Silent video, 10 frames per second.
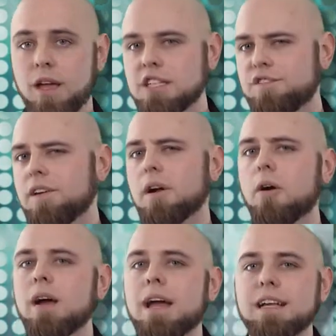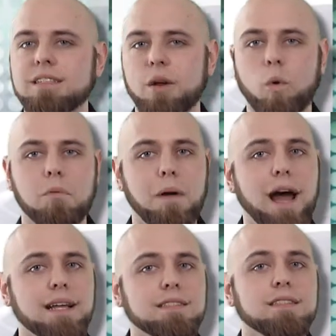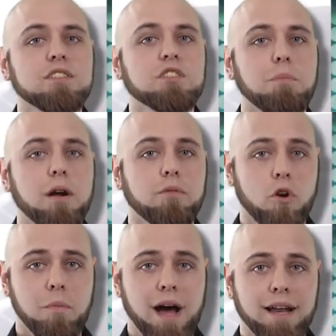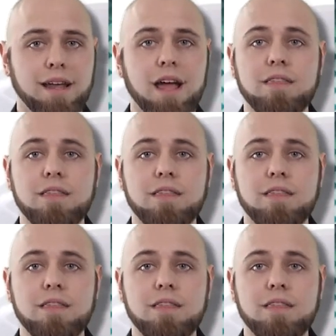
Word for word: Sphero is an Orbotix smart robot